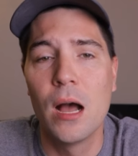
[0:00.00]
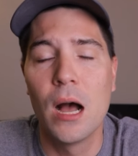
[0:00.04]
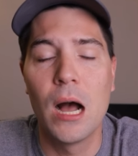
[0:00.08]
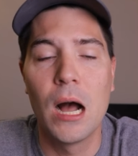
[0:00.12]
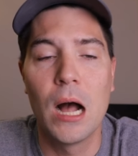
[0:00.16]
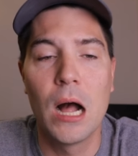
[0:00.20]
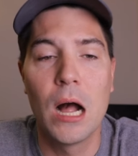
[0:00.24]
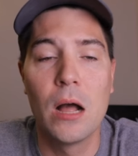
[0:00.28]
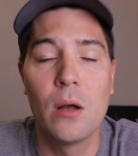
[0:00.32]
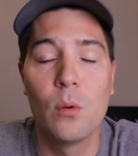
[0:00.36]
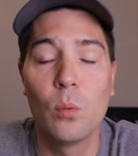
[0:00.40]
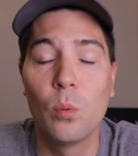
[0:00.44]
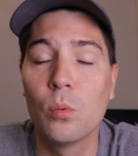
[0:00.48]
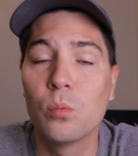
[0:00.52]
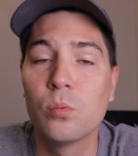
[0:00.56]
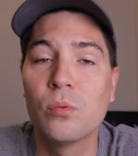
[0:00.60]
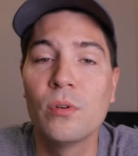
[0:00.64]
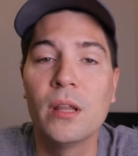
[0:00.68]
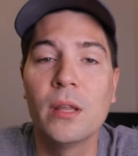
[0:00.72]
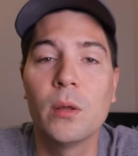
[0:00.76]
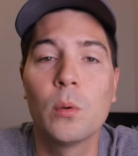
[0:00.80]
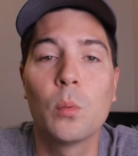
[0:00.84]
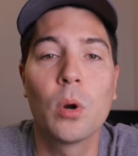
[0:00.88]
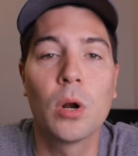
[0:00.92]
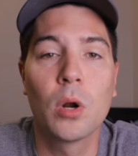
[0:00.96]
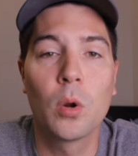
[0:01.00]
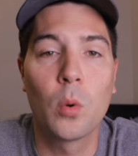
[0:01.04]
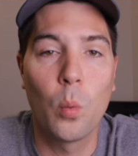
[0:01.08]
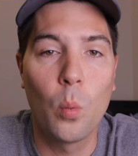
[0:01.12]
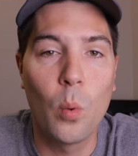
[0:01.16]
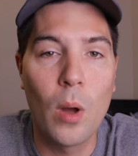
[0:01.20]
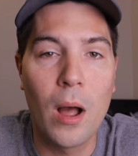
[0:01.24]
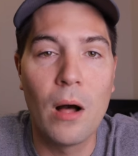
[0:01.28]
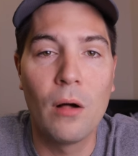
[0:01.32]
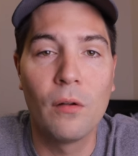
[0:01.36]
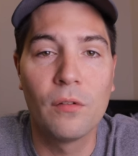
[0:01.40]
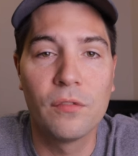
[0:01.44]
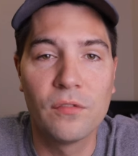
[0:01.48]
Uh, will really work
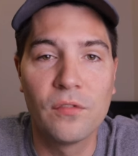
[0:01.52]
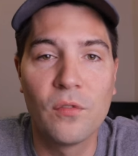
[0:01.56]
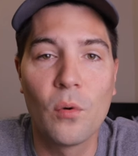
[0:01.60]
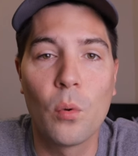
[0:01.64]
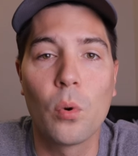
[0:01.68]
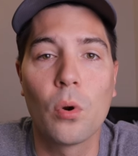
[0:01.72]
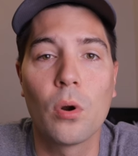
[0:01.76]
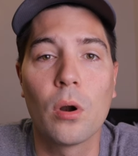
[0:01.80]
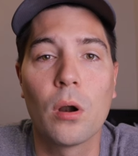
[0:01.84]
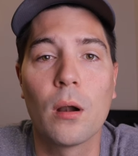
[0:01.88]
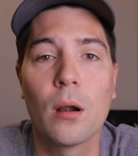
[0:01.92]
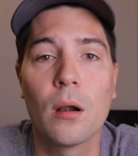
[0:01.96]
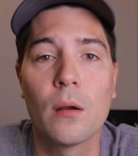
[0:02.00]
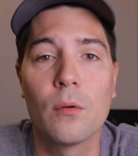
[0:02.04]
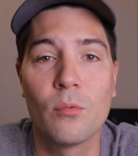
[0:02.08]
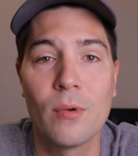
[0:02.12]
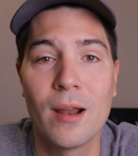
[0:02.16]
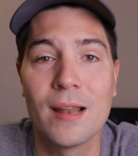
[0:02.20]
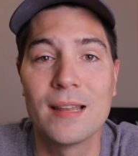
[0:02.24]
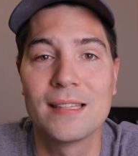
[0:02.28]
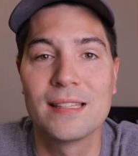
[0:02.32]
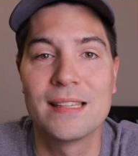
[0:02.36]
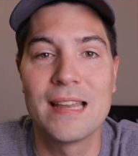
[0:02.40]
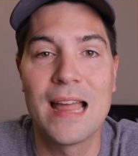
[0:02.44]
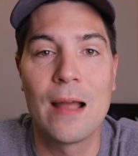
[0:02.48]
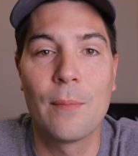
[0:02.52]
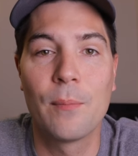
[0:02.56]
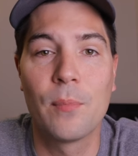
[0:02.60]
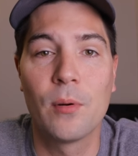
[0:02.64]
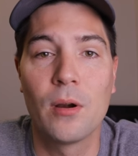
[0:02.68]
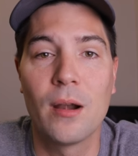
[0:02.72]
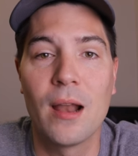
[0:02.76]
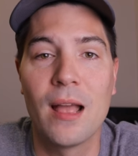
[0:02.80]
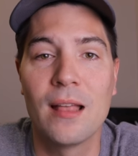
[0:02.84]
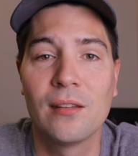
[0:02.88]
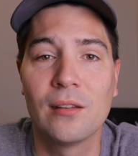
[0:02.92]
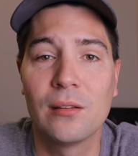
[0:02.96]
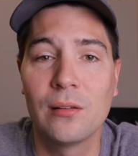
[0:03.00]
well for red
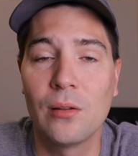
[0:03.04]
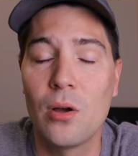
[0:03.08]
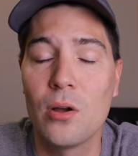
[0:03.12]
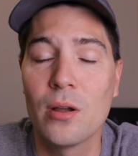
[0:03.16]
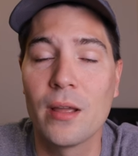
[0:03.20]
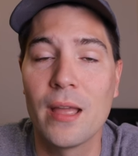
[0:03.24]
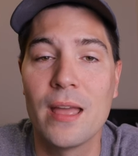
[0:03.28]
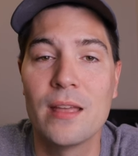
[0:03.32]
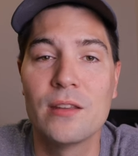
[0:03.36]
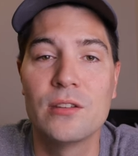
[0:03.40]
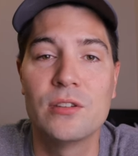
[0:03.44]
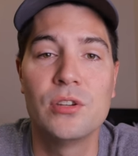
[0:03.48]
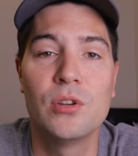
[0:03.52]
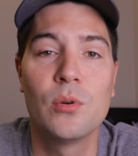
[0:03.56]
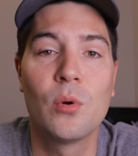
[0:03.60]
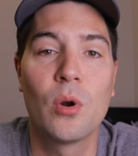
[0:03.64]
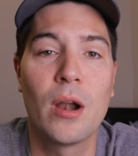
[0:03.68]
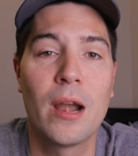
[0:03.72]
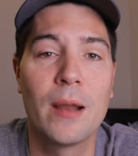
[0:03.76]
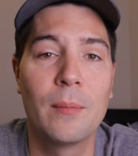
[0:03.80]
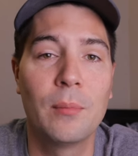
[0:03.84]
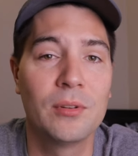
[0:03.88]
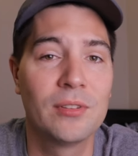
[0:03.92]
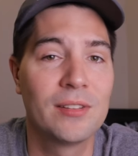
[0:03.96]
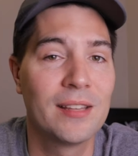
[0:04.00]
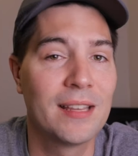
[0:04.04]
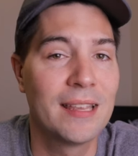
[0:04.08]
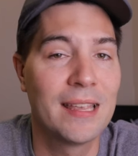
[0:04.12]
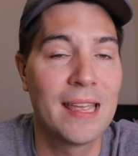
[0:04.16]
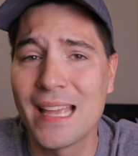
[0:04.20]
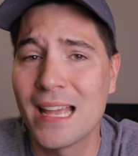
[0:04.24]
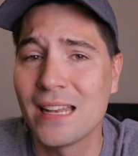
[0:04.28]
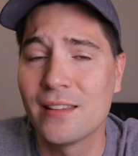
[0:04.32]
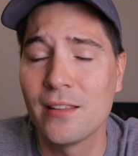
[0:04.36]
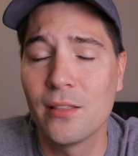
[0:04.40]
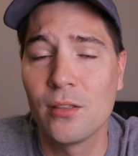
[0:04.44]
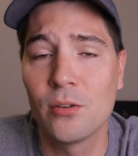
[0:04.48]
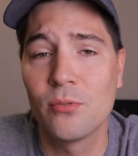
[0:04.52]
snapper. As long as you are able to
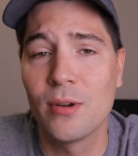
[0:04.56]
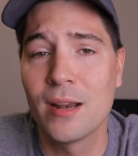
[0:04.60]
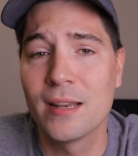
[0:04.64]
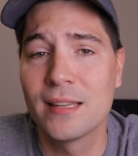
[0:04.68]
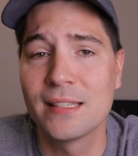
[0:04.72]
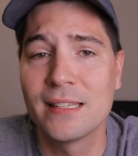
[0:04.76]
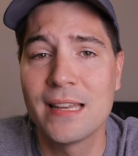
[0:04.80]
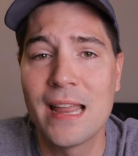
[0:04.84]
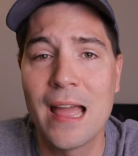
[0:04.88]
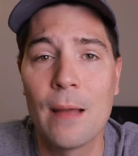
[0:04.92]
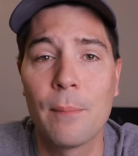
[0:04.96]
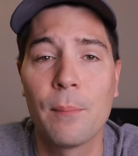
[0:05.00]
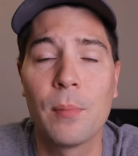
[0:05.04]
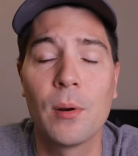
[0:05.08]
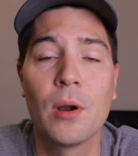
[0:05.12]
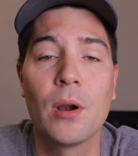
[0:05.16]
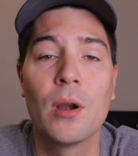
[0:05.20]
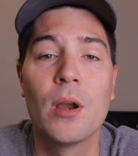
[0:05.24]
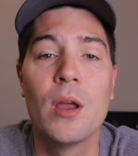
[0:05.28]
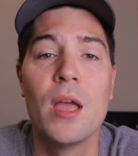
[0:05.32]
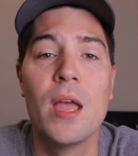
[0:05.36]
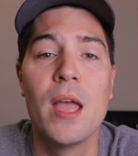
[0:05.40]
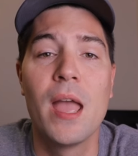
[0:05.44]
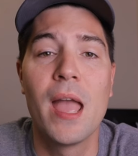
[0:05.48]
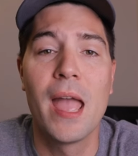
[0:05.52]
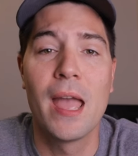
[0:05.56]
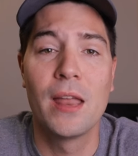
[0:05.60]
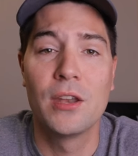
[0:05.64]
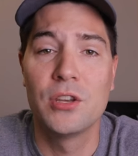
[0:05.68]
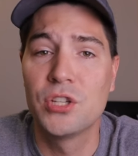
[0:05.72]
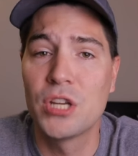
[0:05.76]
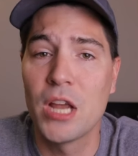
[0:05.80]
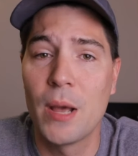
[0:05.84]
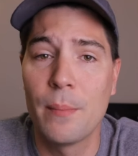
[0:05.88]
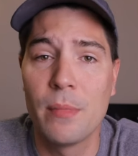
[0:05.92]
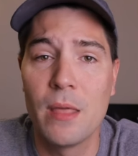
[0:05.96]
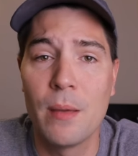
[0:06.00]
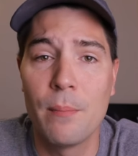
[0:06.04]
get to the red snapper and
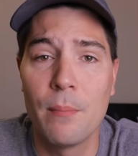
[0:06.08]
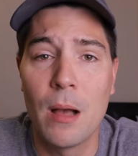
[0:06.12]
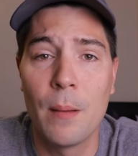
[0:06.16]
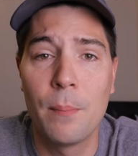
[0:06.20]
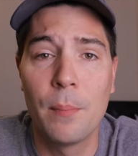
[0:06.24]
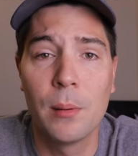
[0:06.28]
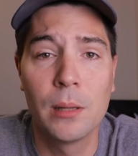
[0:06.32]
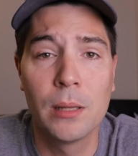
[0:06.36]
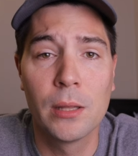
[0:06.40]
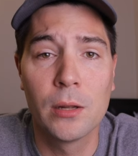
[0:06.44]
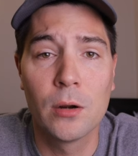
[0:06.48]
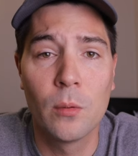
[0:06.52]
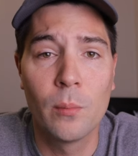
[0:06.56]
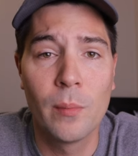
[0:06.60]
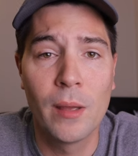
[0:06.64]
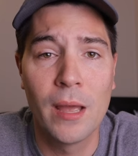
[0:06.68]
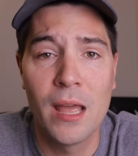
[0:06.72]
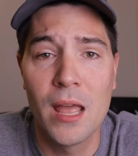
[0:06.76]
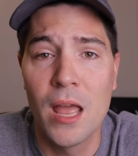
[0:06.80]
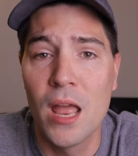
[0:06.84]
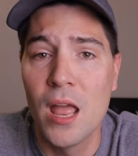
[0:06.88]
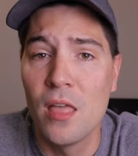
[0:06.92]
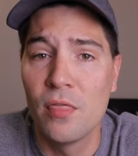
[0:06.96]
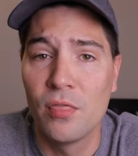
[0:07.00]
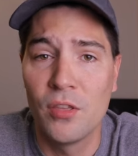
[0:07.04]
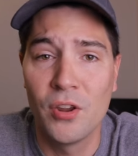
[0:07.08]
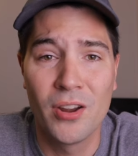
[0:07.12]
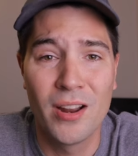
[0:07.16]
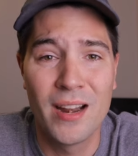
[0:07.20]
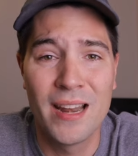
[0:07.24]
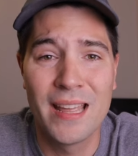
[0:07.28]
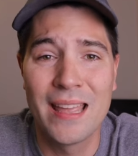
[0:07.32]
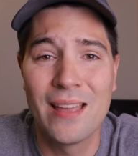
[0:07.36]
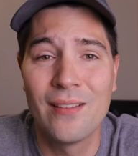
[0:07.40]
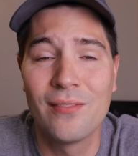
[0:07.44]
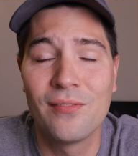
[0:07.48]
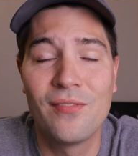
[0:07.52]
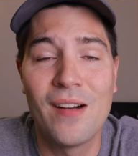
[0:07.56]
chum them up a little bit, they're
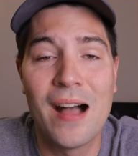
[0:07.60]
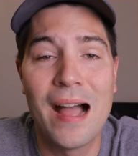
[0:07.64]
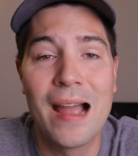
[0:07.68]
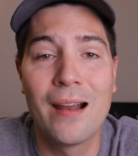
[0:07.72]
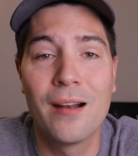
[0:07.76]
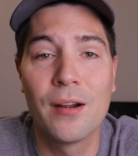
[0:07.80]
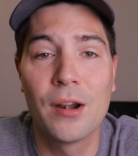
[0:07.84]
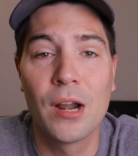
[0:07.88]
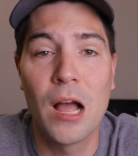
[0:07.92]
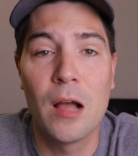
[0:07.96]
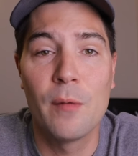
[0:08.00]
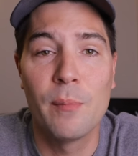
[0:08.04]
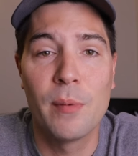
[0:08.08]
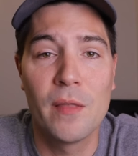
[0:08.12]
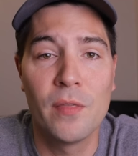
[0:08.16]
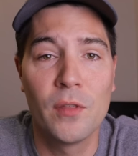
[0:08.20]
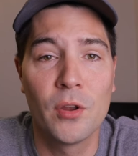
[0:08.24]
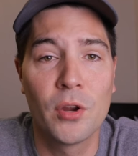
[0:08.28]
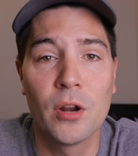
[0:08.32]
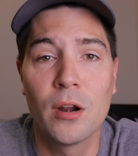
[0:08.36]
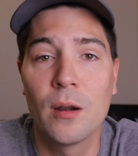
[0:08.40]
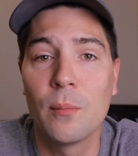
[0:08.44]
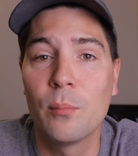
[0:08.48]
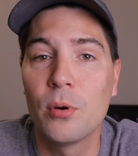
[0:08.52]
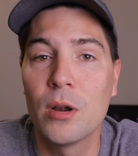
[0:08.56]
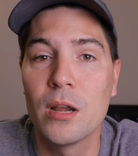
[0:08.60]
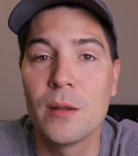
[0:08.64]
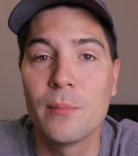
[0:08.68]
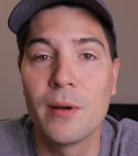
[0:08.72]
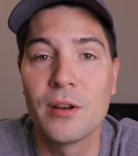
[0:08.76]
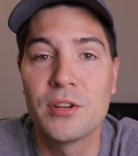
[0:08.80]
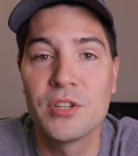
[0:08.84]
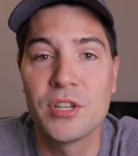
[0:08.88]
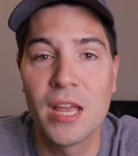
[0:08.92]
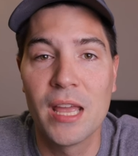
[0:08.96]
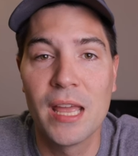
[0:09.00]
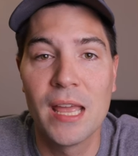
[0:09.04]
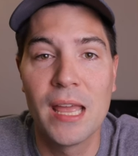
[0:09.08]
gonna get fired up and they're gonna pretty
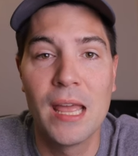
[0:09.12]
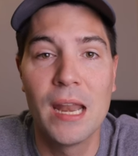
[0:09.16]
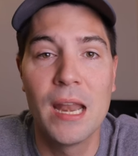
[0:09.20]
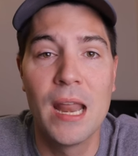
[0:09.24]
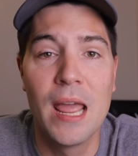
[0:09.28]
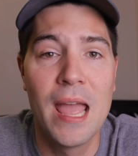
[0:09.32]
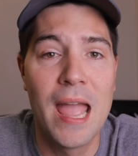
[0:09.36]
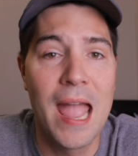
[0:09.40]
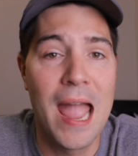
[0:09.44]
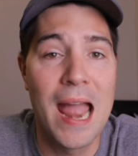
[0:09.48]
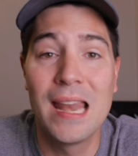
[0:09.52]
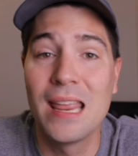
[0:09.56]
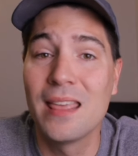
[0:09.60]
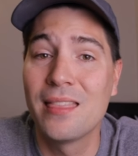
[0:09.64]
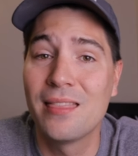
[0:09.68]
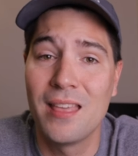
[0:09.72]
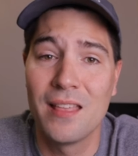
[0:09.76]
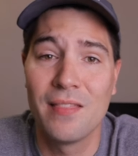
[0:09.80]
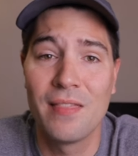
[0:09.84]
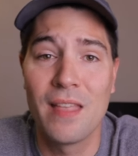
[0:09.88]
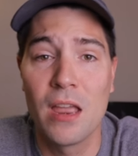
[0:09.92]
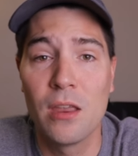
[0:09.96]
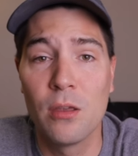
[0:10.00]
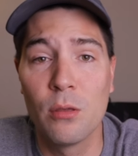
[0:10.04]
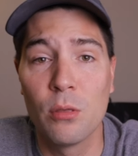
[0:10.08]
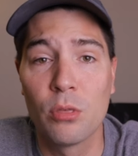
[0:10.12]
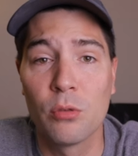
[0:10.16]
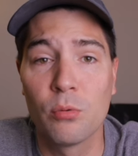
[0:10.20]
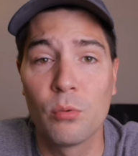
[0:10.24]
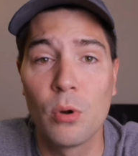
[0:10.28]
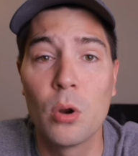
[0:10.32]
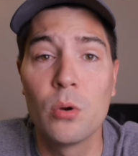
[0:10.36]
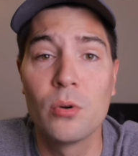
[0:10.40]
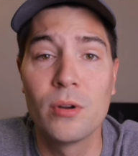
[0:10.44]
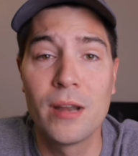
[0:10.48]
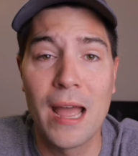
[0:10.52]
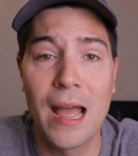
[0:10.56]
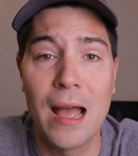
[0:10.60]
much hit anything that you
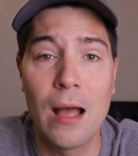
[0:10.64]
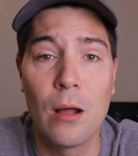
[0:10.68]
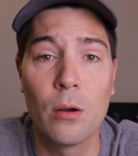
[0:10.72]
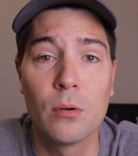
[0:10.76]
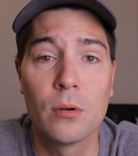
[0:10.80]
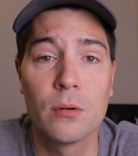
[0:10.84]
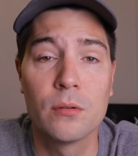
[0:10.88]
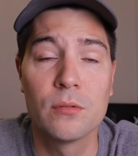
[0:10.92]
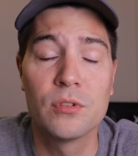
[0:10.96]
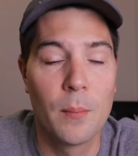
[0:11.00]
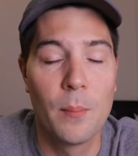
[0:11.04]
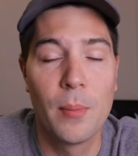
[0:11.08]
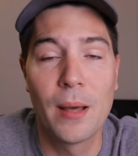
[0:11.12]
throw down.